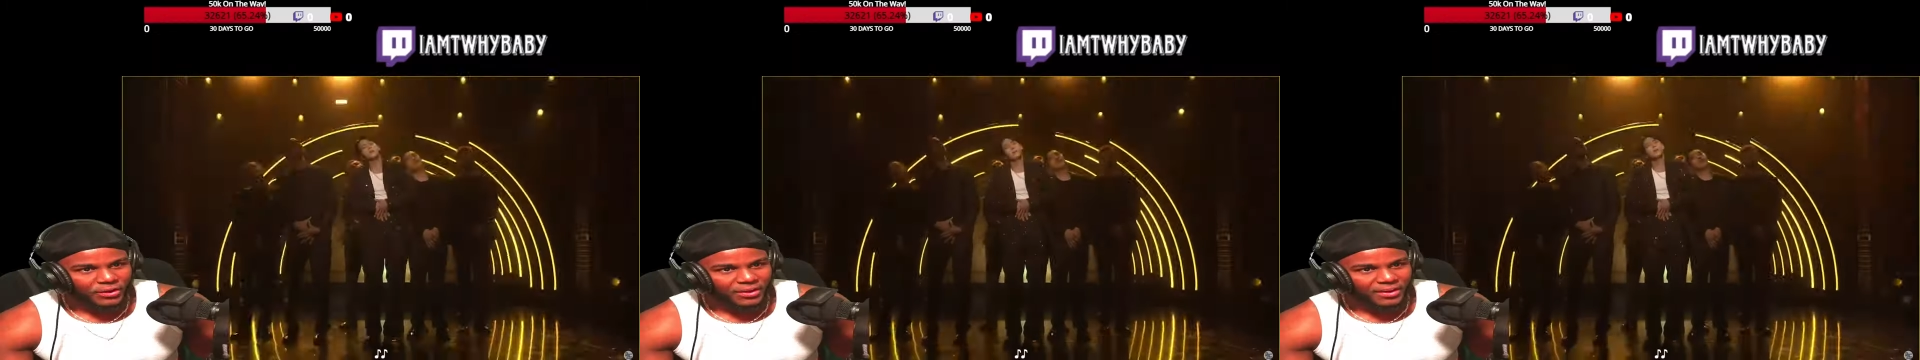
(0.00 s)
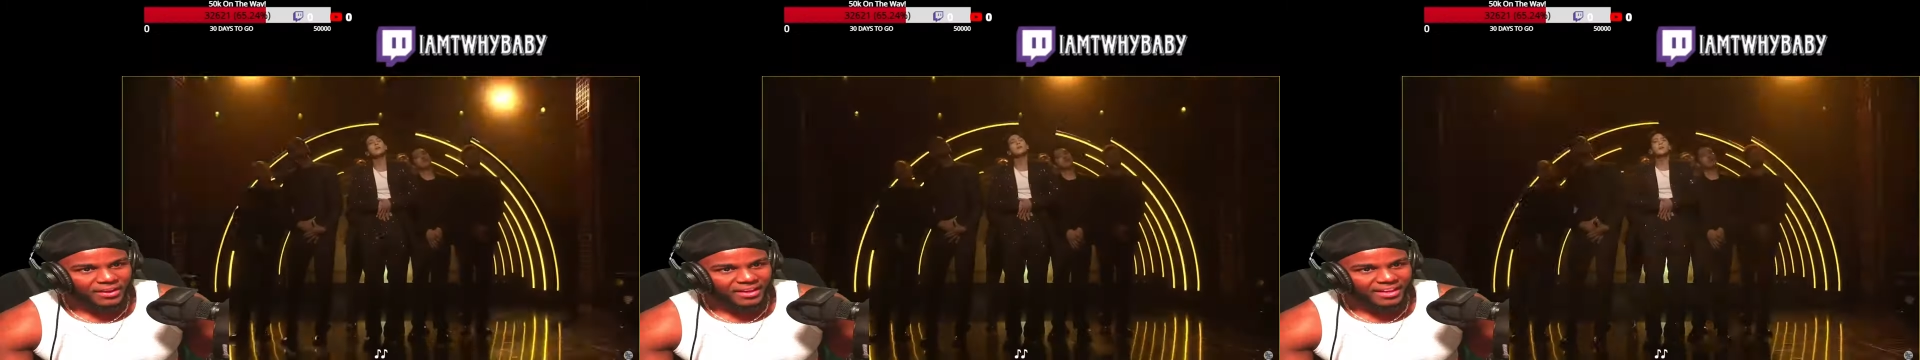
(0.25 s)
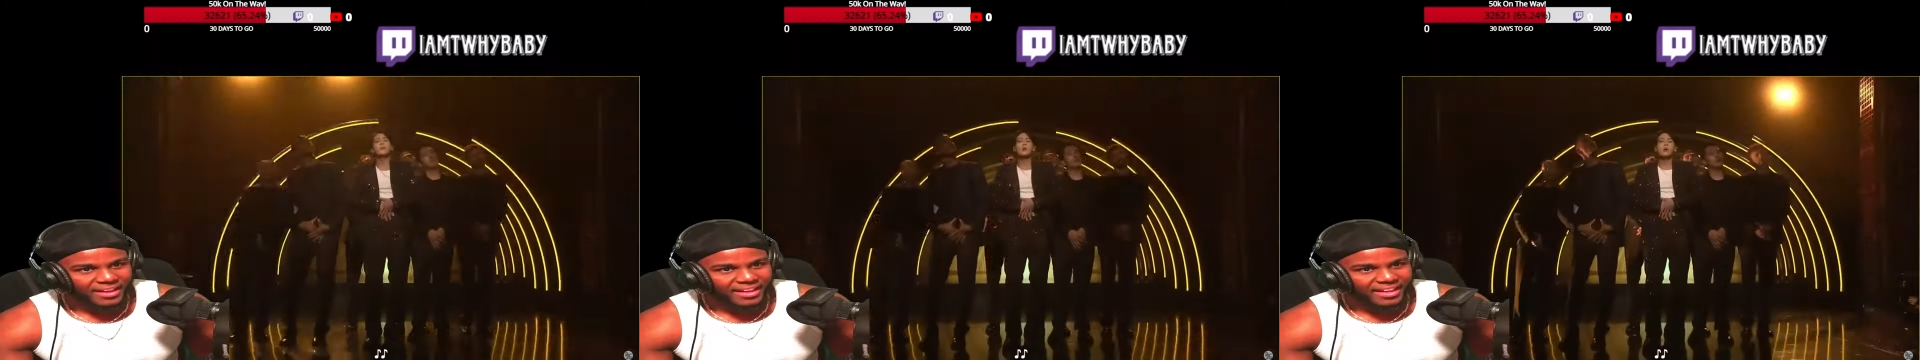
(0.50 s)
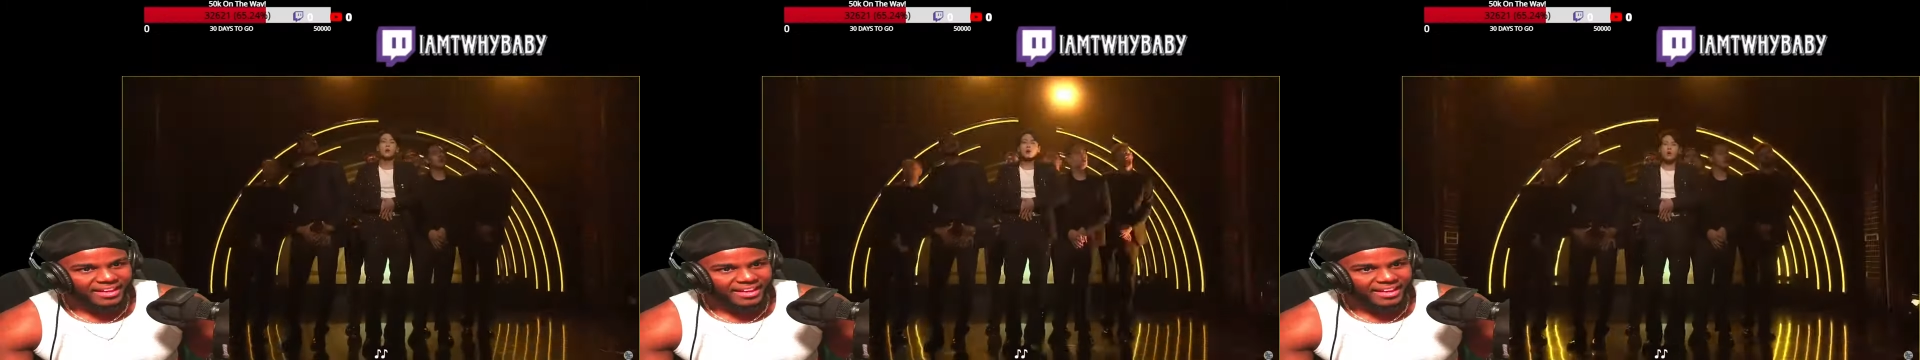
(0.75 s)

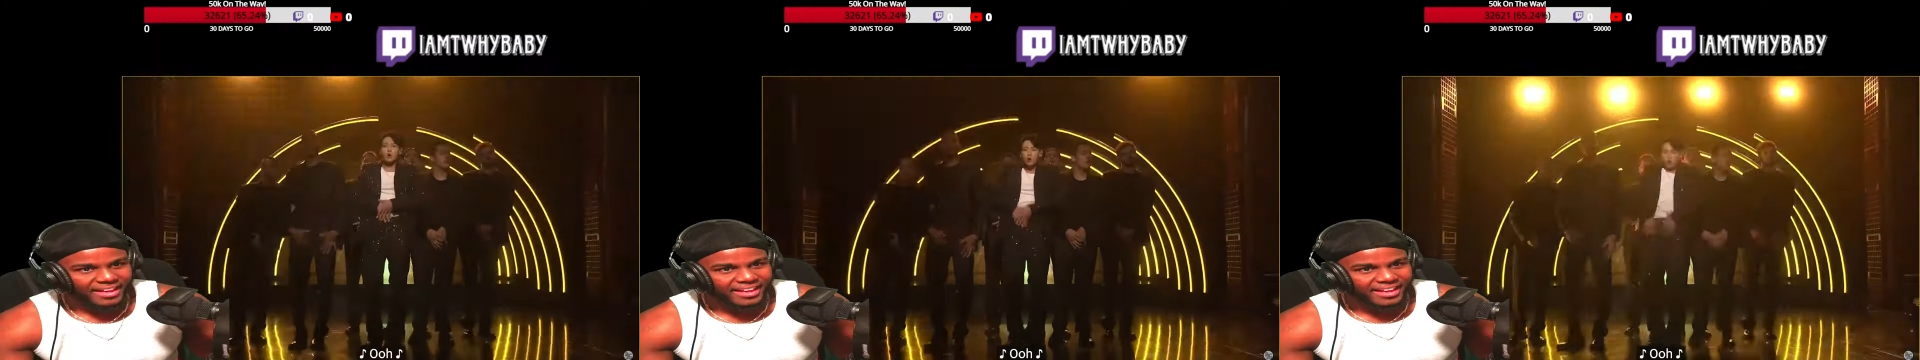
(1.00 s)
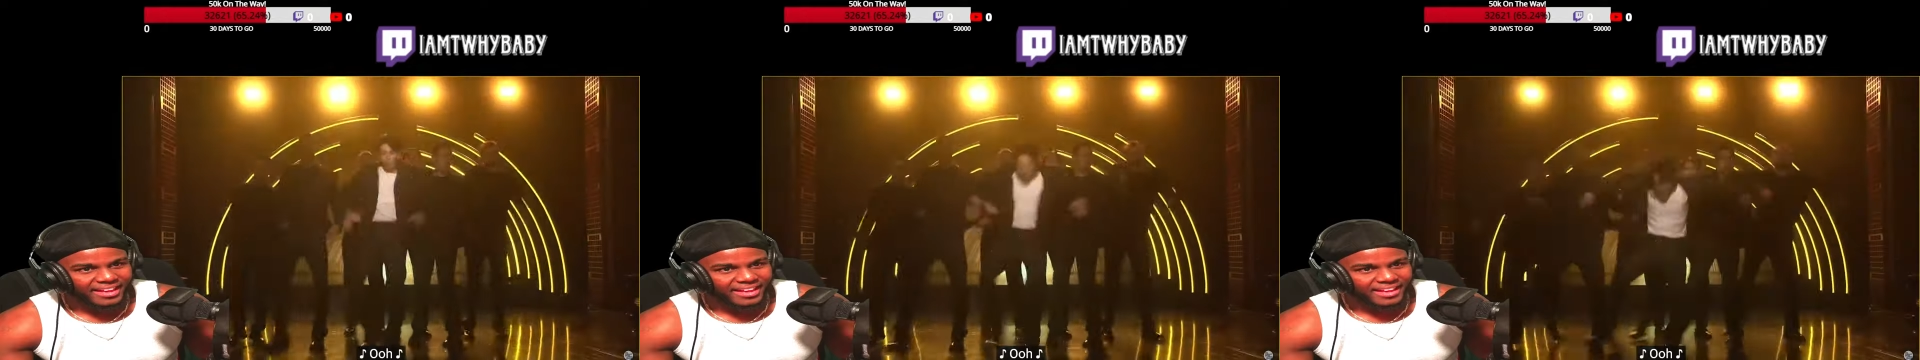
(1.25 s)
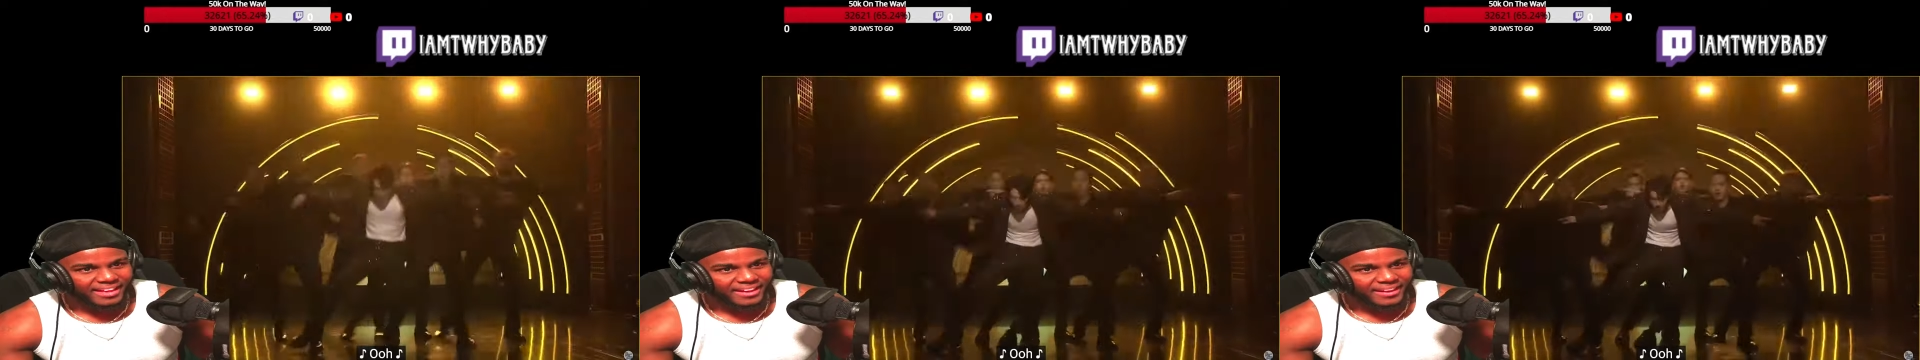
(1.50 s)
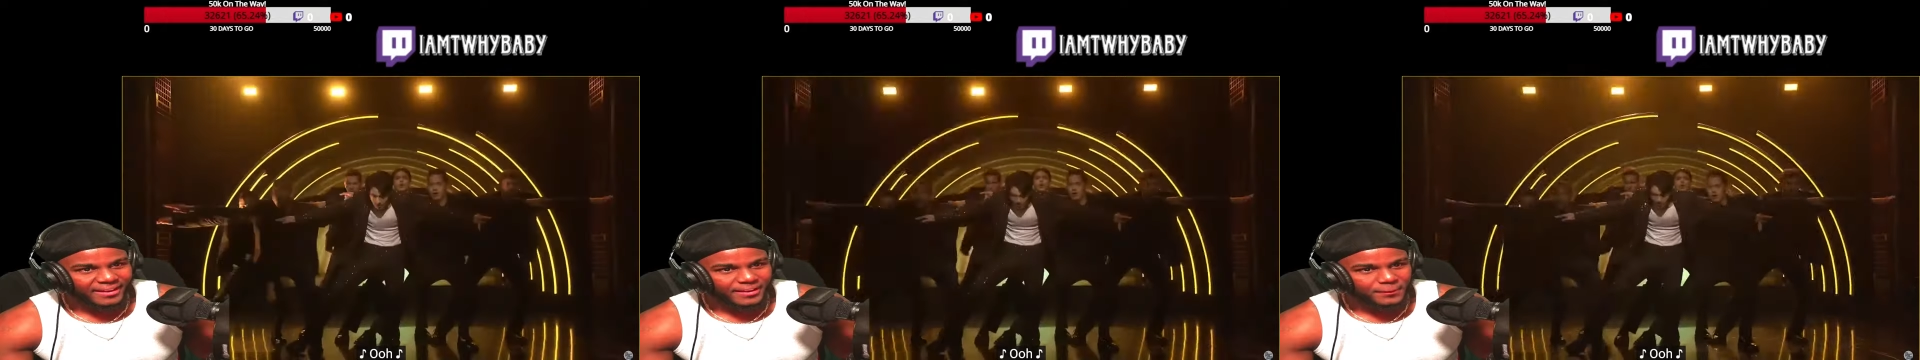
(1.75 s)

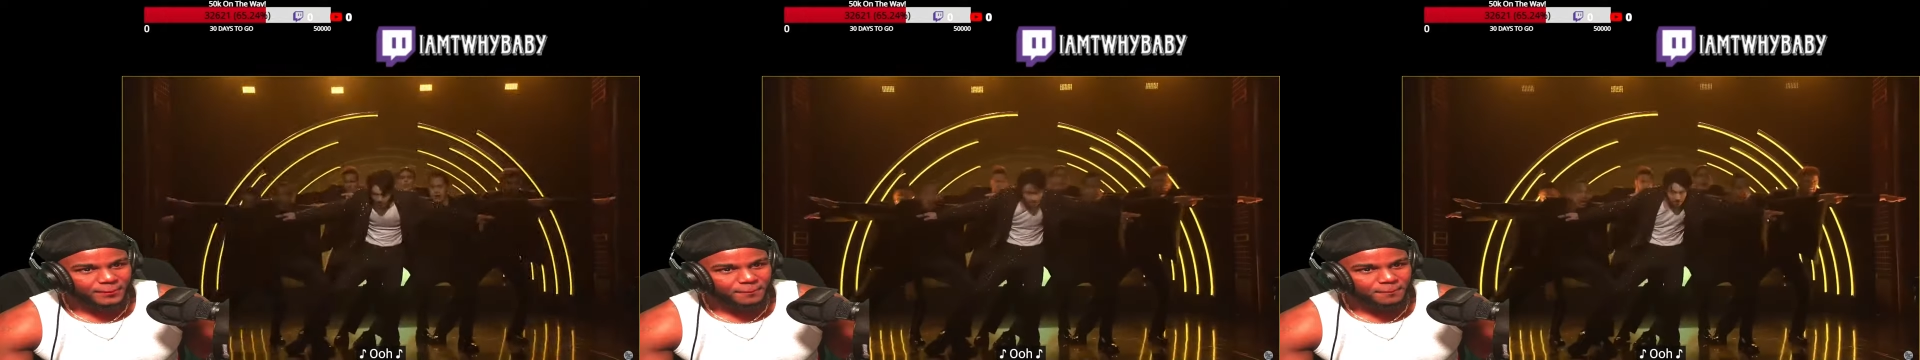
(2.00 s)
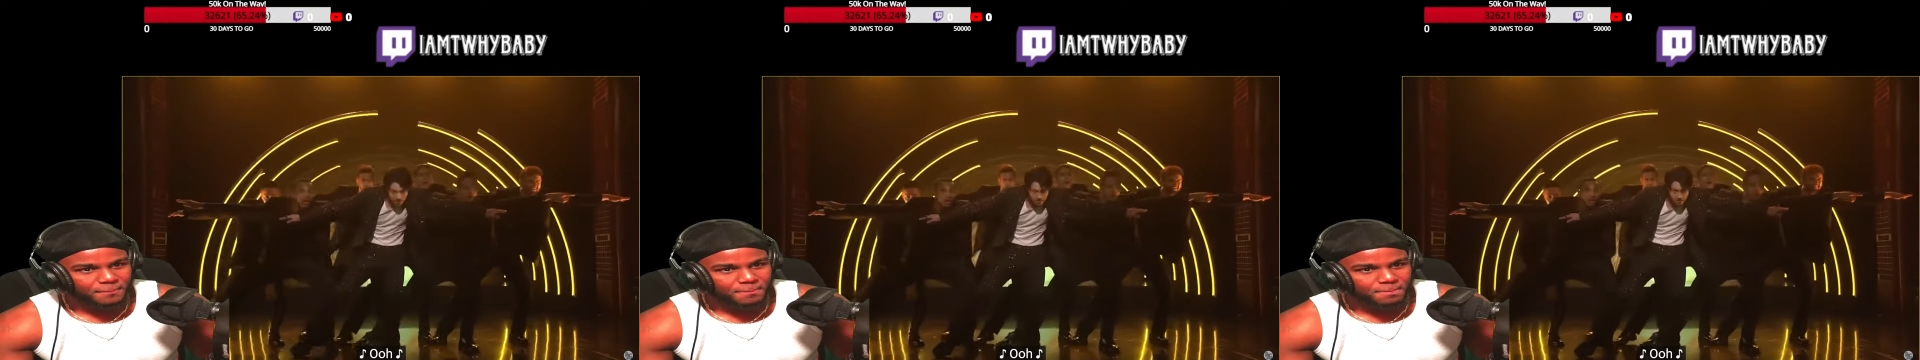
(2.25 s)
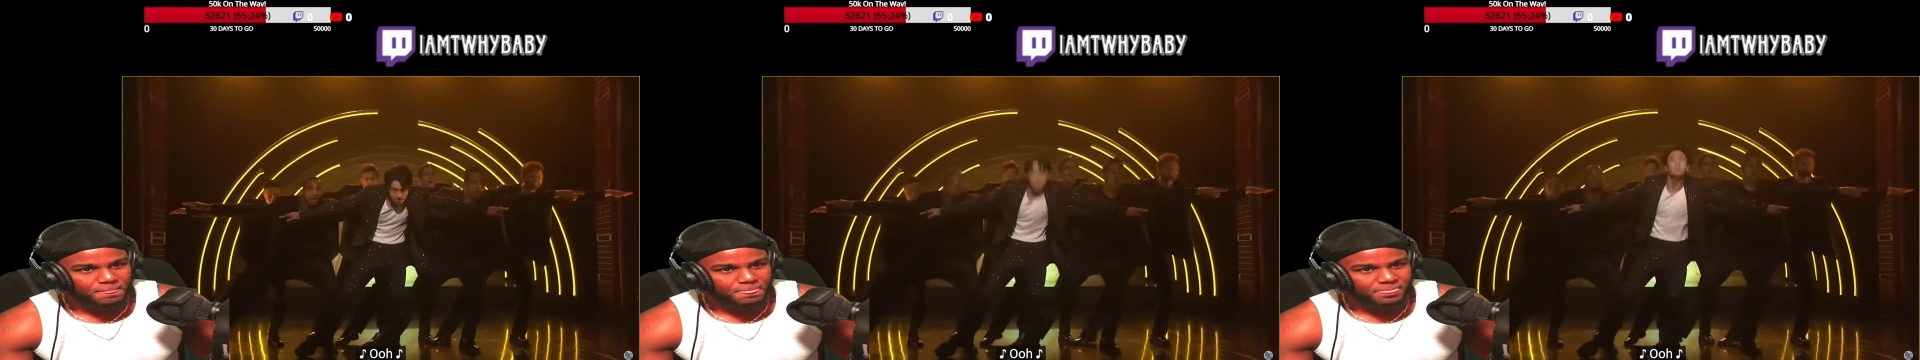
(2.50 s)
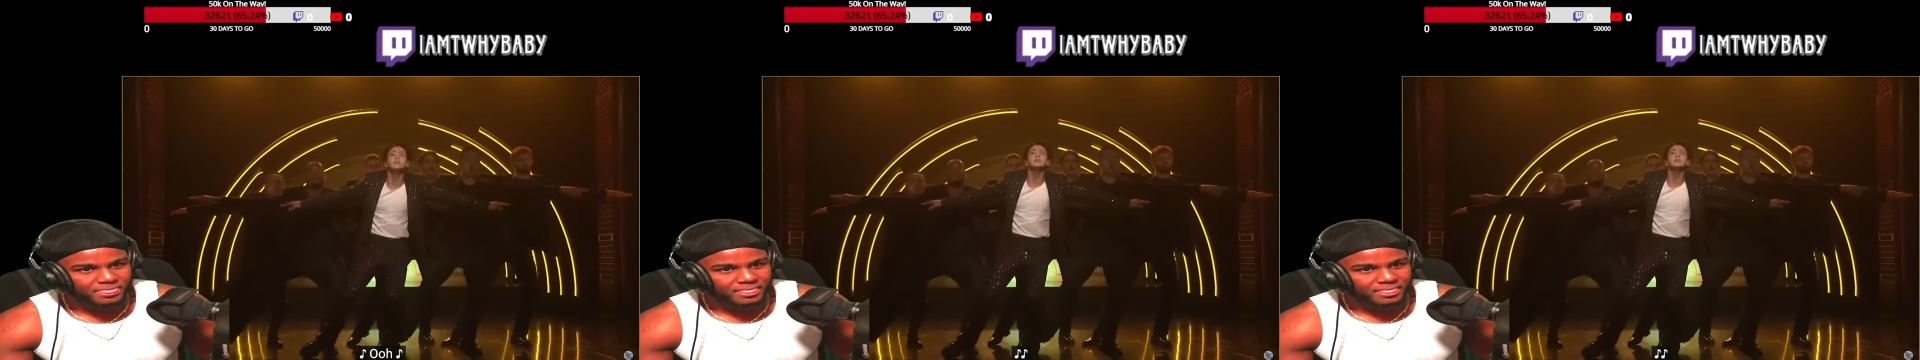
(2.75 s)
[no speech]